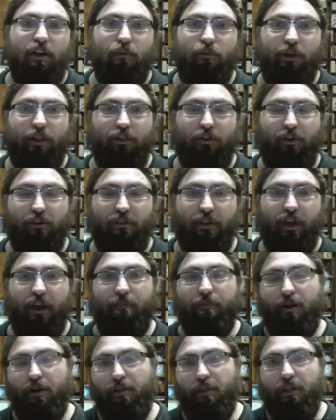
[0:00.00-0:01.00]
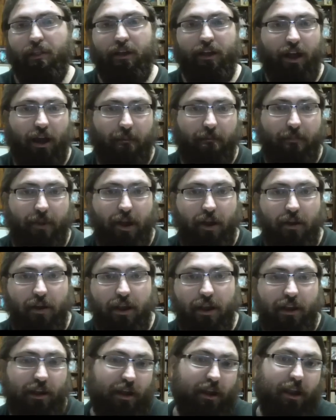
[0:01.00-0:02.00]
We learned that apparently they got
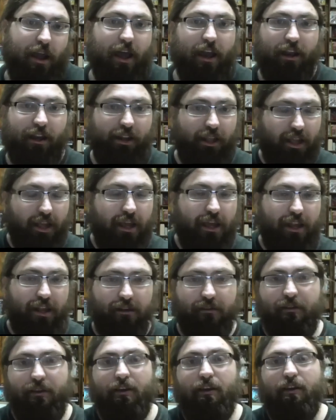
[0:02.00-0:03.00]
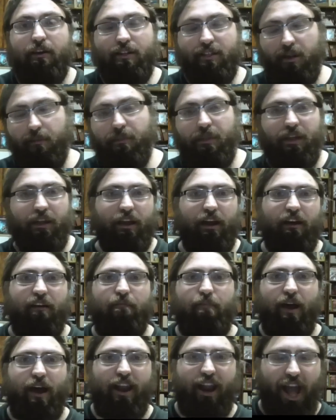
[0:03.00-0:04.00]
married and had a kid, and something kind
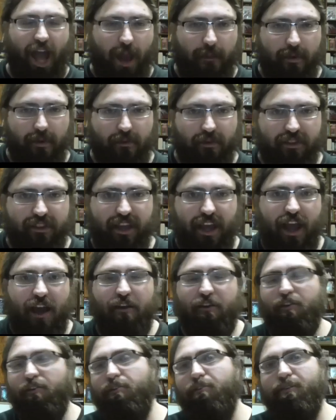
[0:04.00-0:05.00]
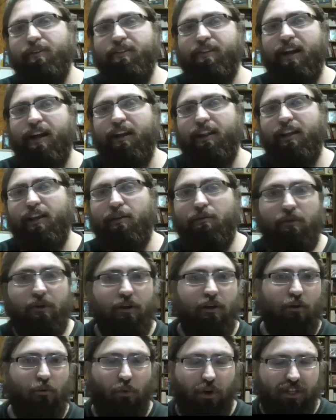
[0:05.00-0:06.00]
of bad happened with that. Don't know exactly
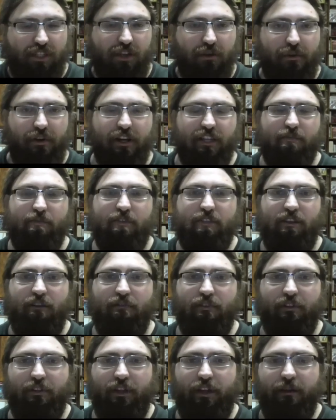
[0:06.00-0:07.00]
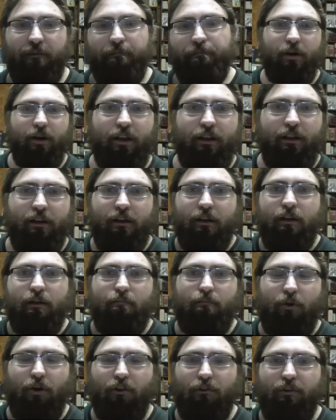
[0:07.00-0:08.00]
what's going on specifically, but
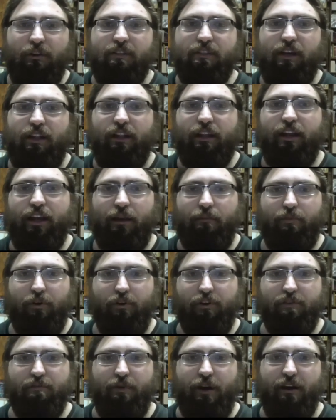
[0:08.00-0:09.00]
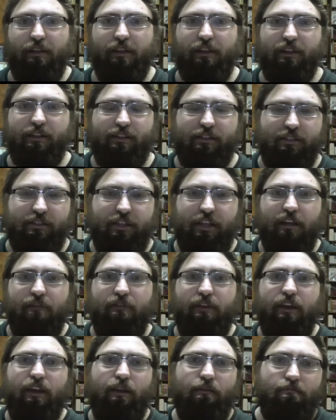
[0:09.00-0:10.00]
Mulder and Scully get approached by this
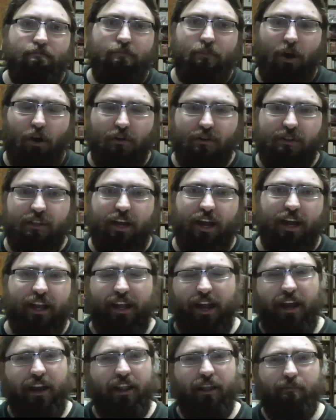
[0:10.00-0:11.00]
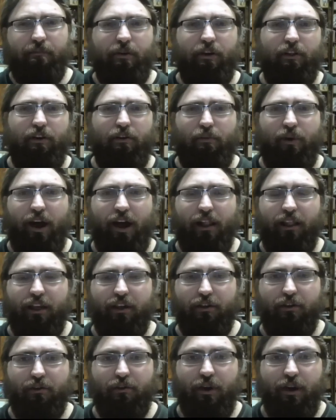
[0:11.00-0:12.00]
TV host guy, kind of like Bill
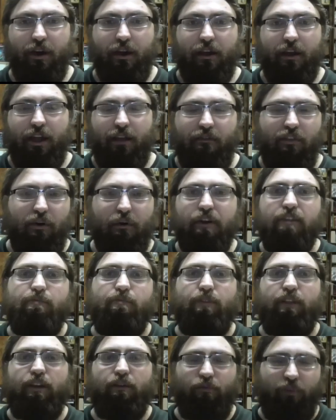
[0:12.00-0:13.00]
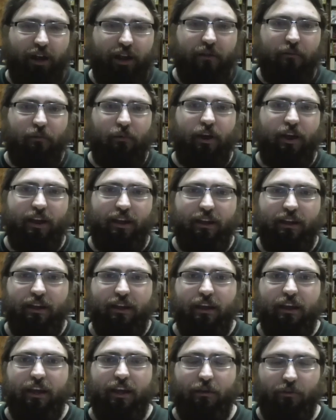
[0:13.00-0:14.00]
O'Reilly, who, even though he's really right-wing,
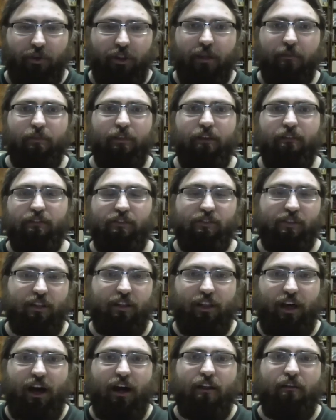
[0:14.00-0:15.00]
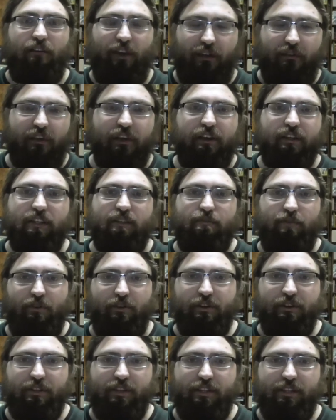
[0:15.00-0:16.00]
he really believes there's a lot of heavy
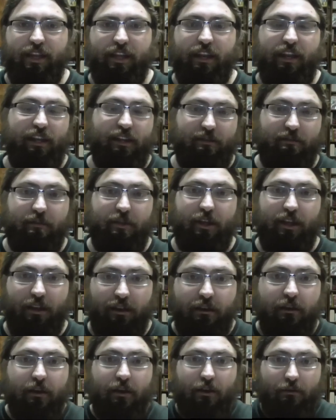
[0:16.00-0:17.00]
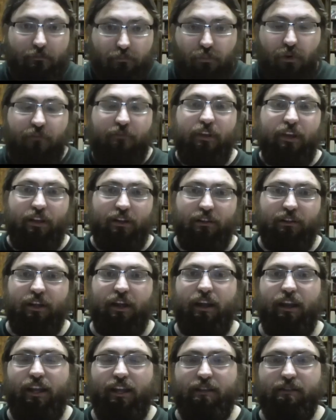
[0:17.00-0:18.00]
conspiracies that need to be revealed,
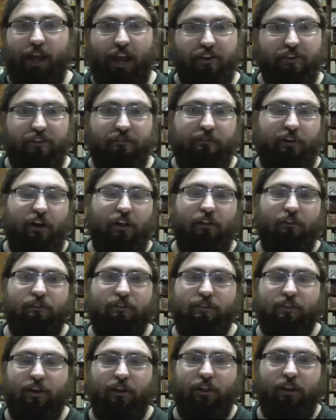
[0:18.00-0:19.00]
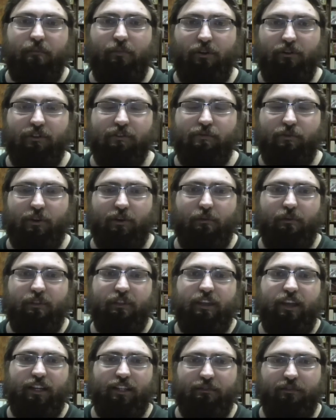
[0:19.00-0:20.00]
and he's actually followed Scully and Mulder's work
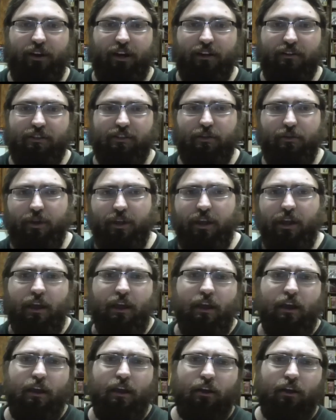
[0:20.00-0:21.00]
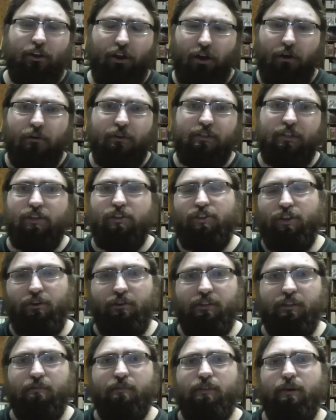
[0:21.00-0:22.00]
with the X-Files, so he goes and
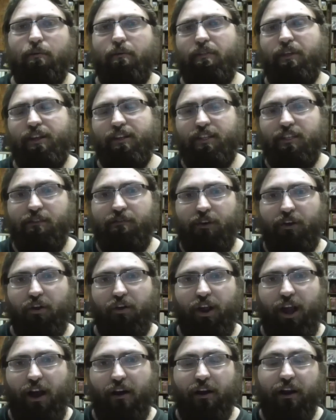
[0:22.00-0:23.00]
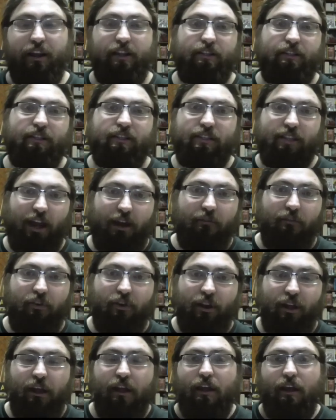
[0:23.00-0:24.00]
shows them some of the things he's figured out, and he's
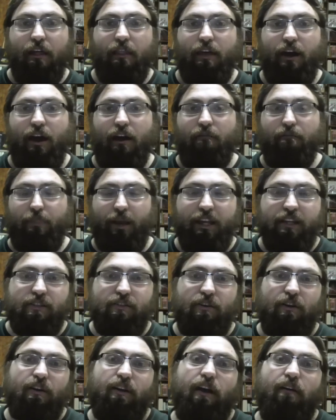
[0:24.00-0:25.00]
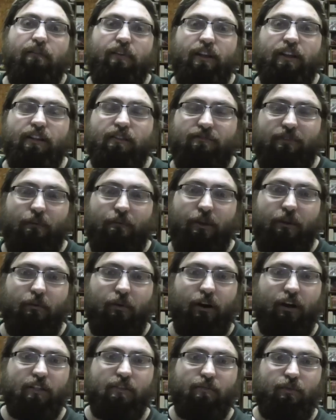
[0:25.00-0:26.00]
discovered that based on evidence from the
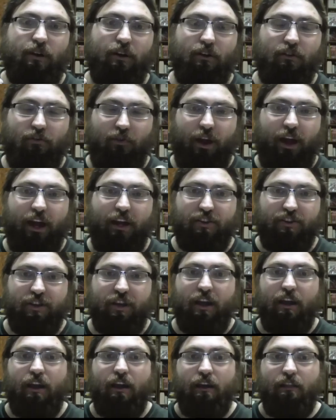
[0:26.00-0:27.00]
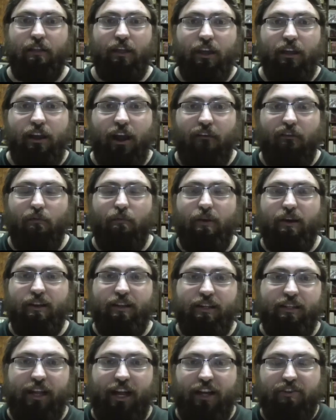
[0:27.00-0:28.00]
Roswell crash, the
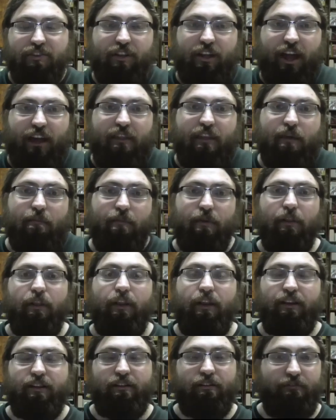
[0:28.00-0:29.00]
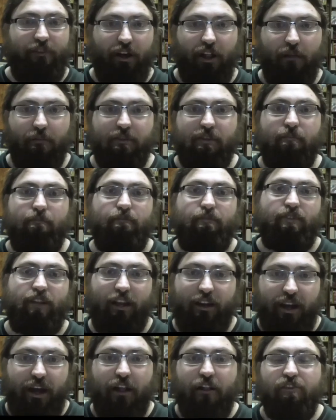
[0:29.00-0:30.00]
government has actually had the ability to develop some
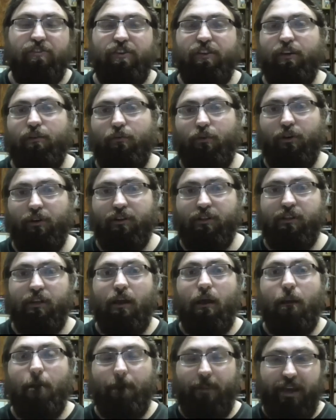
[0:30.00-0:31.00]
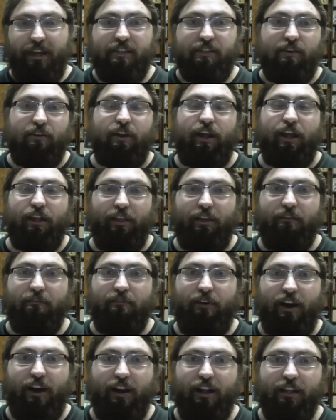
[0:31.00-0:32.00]
technology that works based on alien
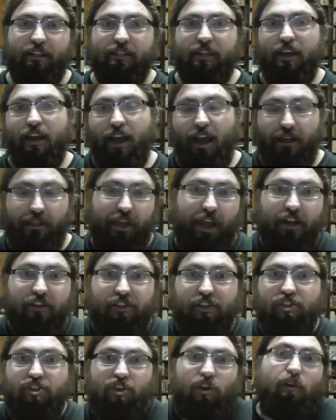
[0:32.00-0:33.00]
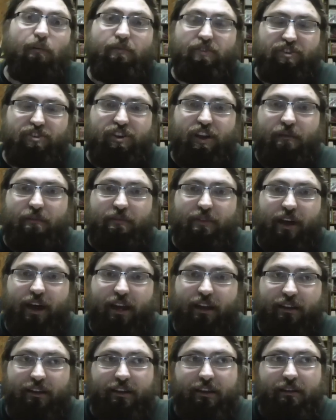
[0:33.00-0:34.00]
findings, and they actually show him a ship
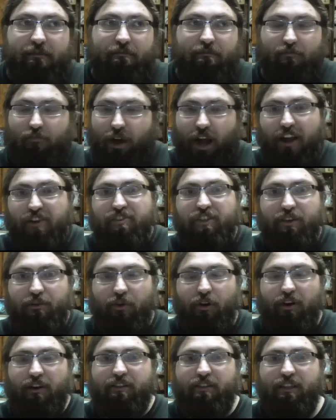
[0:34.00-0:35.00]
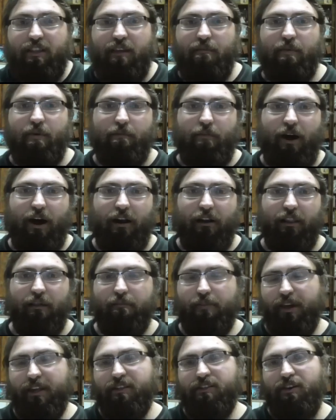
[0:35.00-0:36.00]
that actually works, that they've been
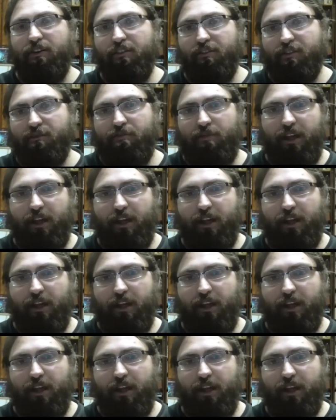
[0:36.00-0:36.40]
modeling based on those